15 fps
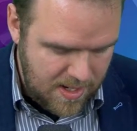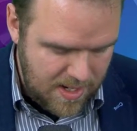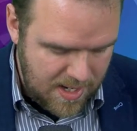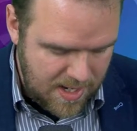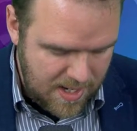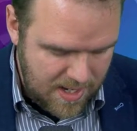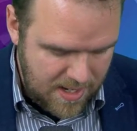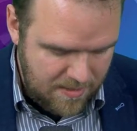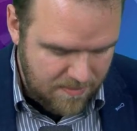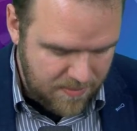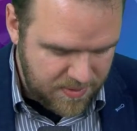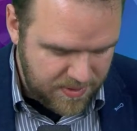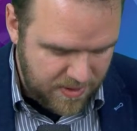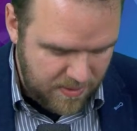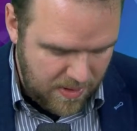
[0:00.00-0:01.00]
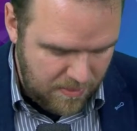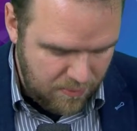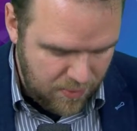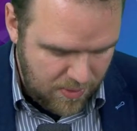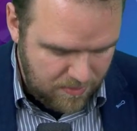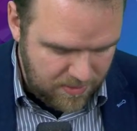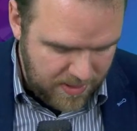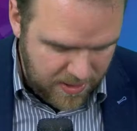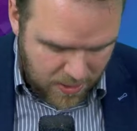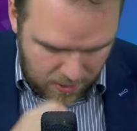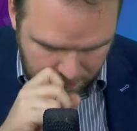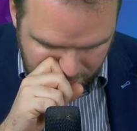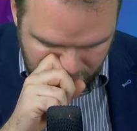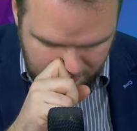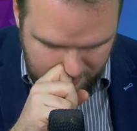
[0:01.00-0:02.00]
So I'll probably copy and